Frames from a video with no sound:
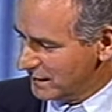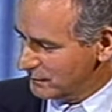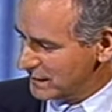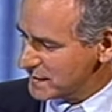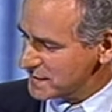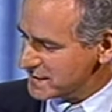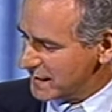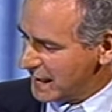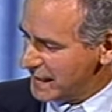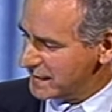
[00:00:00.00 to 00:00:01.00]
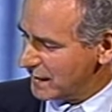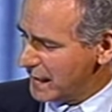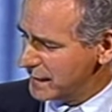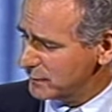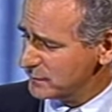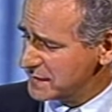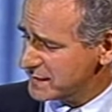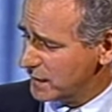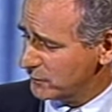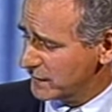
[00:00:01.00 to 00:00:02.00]
because I, I
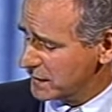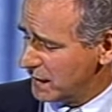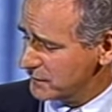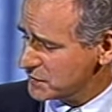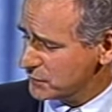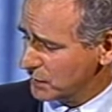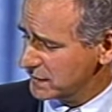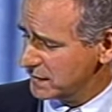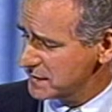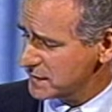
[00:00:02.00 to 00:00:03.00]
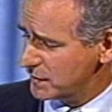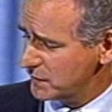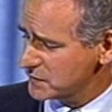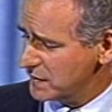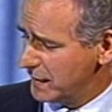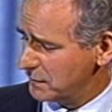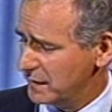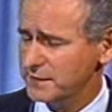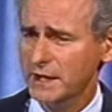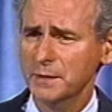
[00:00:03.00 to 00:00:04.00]
myself, when I was struggling in this area of time,
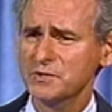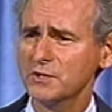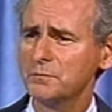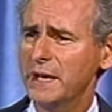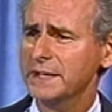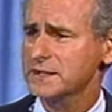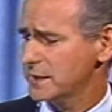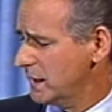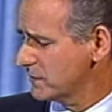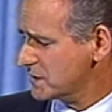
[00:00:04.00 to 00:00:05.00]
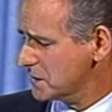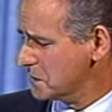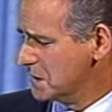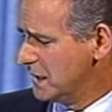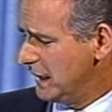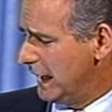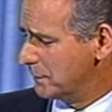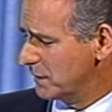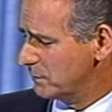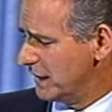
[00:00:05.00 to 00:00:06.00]
I thought I'm so backslidden. I was so
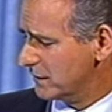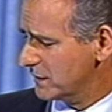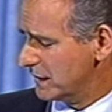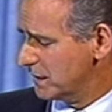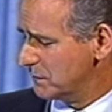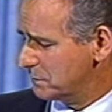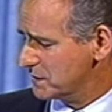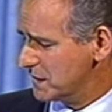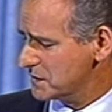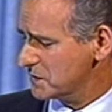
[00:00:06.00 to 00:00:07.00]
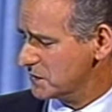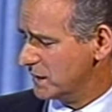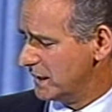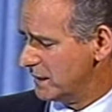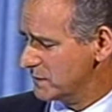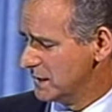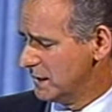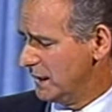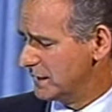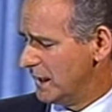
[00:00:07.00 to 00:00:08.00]
happy back when I gave my possessions to God, I, and